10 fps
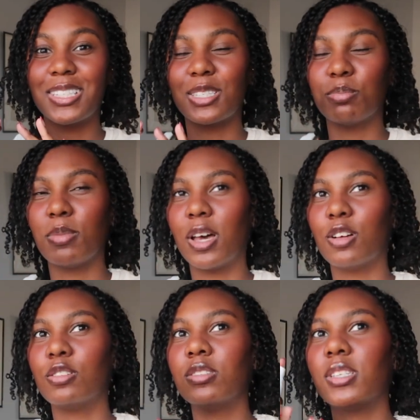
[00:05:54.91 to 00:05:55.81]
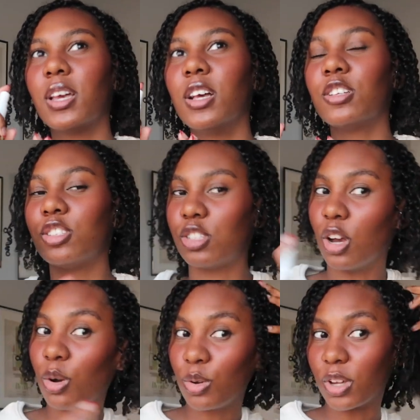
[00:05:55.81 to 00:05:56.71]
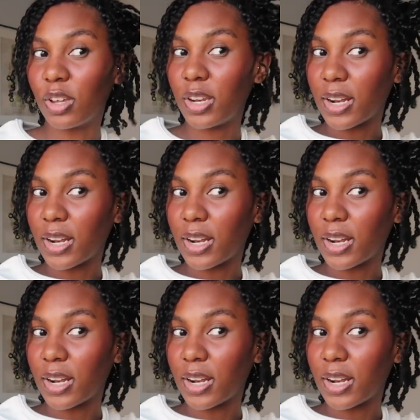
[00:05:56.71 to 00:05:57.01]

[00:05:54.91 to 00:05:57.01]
smells so good,